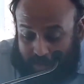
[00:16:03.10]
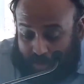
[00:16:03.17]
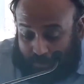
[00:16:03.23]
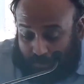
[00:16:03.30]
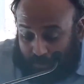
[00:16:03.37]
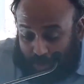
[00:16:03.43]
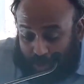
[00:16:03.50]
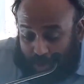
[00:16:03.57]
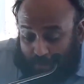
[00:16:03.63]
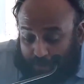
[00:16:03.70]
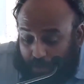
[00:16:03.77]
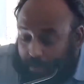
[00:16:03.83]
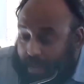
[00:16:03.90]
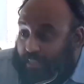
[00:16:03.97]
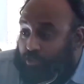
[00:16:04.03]
You know
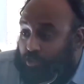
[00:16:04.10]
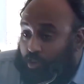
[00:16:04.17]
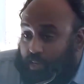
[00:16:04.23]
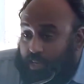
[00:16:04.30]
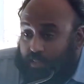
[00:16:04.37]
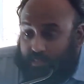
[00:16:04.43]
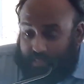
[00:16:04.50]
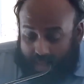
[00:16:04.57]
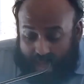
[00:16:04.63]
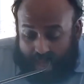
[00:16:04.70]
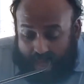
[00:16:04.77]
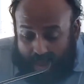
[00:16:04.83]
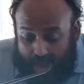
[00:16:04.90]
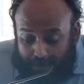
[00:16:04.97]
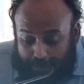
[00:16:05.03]
from Exodus, the
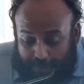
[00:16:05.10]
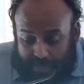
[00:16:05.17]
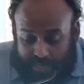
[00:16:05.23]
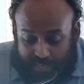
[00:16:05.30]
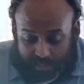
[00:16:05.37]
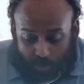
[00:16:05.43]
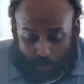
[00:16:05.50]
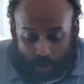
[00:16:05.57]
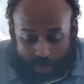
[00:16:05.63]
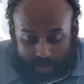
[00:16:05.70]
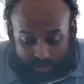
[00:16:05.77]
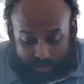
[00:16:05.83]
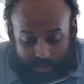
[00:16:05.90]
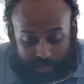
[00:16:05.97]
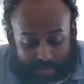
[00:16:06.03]
high priest
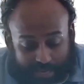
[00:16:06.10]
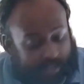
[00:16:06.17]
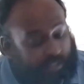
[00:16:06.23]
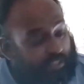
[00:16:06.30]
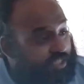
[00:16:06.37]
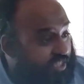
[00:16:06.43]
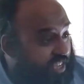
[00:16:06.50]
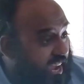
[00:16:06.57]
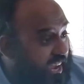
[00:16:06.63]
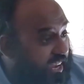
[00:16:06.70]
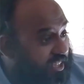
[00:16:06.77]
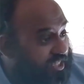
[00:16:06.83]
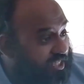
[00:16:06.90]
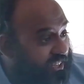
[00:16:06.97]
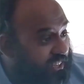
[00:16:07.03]
wears a linen
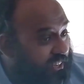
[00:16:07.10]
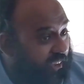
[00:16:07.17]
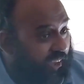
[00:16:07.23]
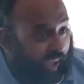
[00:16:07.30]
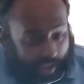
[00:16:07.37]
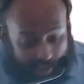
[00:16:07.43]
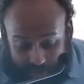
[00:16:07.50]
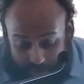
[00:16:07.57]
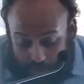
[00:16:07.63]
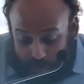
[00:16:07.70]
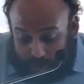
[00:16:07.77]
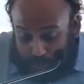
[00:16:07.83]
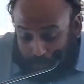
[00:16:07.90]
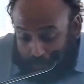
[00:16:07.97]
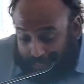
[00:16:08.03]
sash, and our
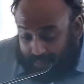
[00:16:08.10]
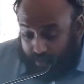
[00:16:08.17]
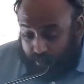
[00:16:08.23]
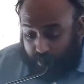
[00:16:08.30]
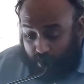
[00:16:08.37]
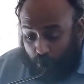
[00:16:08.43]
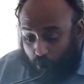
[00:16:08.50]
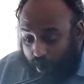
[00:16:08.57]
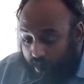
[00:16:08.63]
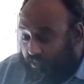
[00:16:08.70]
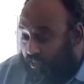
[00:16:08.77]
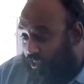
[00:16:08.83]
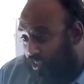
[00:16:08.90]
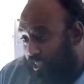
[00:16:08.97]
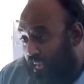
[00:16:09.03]
speaker here
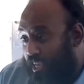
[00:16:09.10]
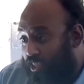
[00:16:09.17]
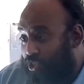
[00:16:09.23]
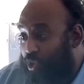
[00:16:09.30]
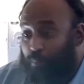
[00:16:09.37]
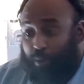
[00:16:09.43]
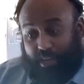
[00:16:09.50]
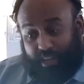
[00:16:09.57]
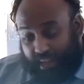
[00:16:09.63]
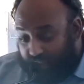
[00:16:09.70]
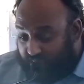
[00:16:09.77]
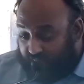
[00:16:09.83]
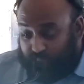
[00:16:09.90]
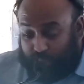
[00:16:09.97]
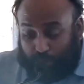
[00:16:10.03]
wears a sash too, but
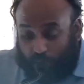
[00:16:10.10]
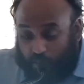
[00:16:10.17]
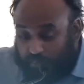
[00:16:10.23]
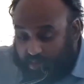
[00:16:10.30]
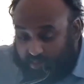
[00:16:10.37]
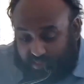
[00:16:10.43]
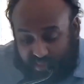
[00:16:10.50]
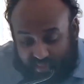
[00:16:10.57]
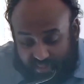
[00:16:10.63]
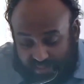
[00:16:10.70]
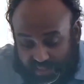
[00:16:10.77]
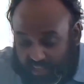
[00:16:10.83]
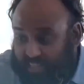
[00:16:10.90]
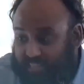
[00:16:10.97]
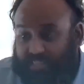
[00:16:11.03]
his is more
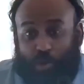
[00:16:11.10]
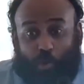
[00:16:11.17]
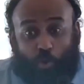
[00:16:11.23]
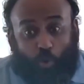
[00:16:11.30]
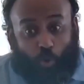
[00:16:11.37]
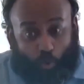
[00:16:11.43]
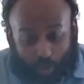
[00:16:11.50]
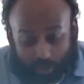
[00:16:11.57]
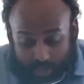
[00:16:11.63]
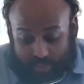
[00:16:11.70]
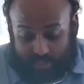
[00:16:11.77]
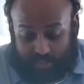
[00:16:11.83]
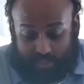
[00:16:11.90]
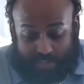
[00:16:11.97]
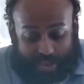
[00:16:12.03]
majestic. He's a
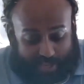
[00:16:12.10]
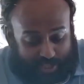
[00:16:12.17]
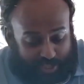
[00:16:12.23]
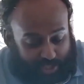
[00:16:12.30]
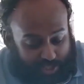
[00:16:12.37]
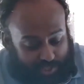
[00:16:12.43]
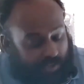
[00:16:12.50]
golden sash.